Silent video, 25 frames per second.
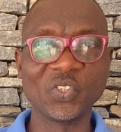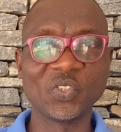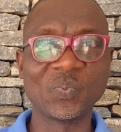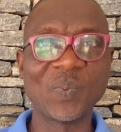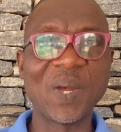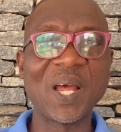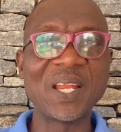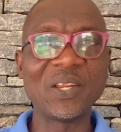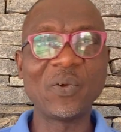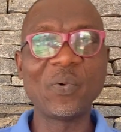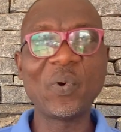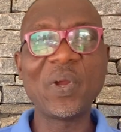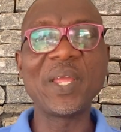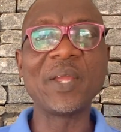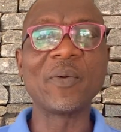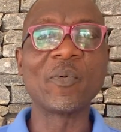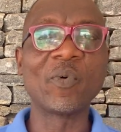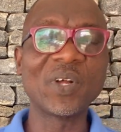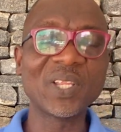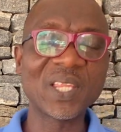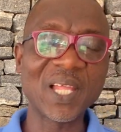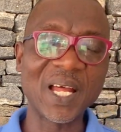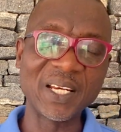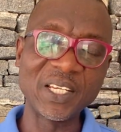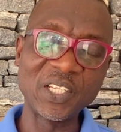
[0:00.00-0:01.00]
By the way,
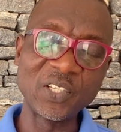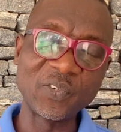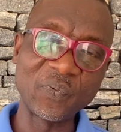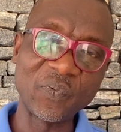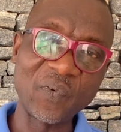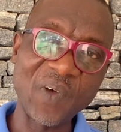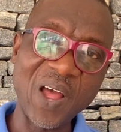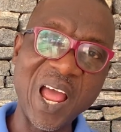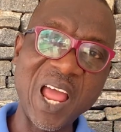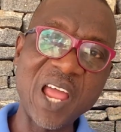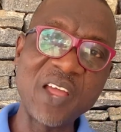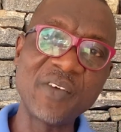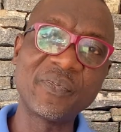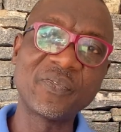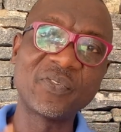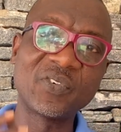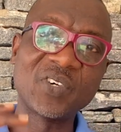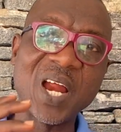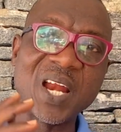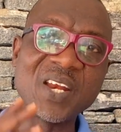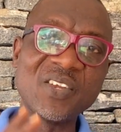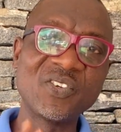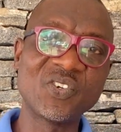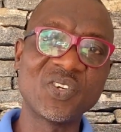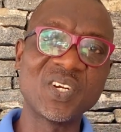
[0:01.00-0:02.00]
what are these 5
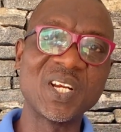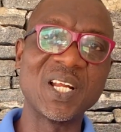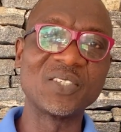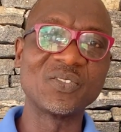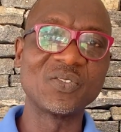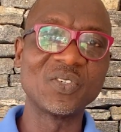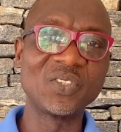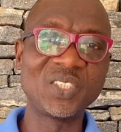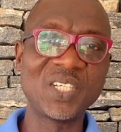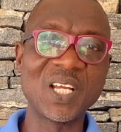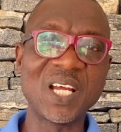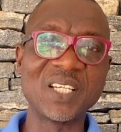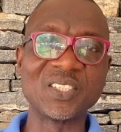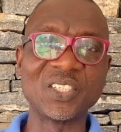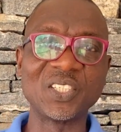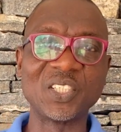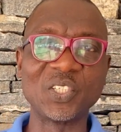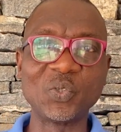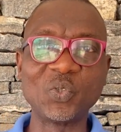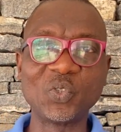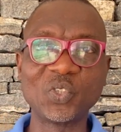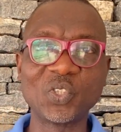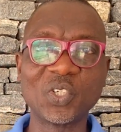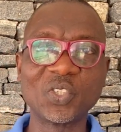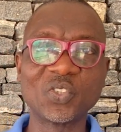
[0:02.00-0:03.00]
traditional social
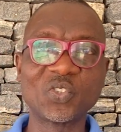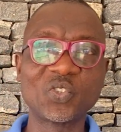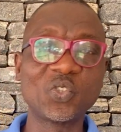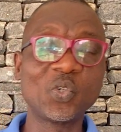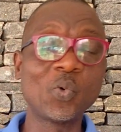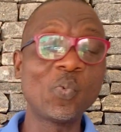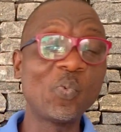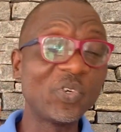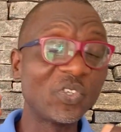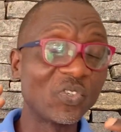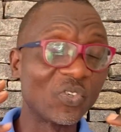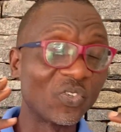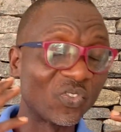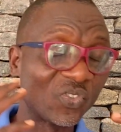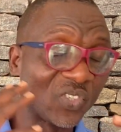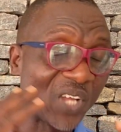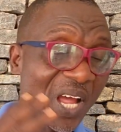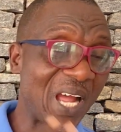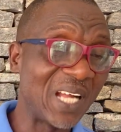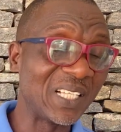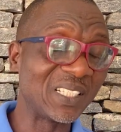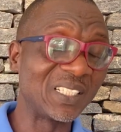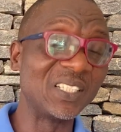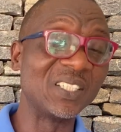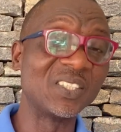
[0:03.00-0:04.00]
institutions through which
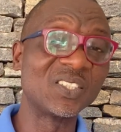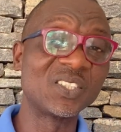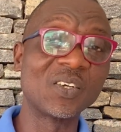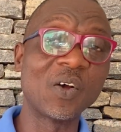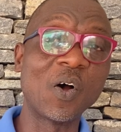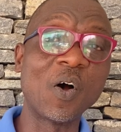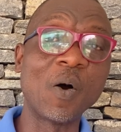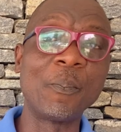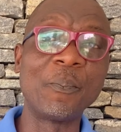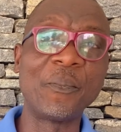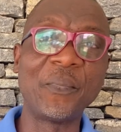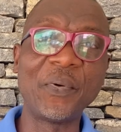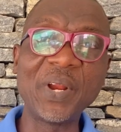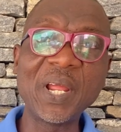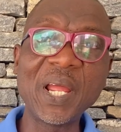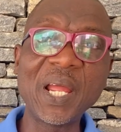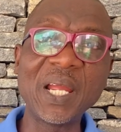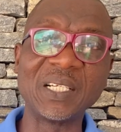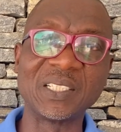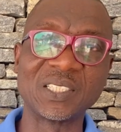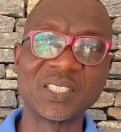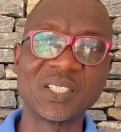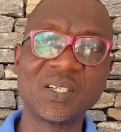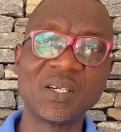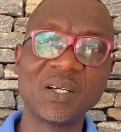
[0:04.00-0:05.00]
societies operate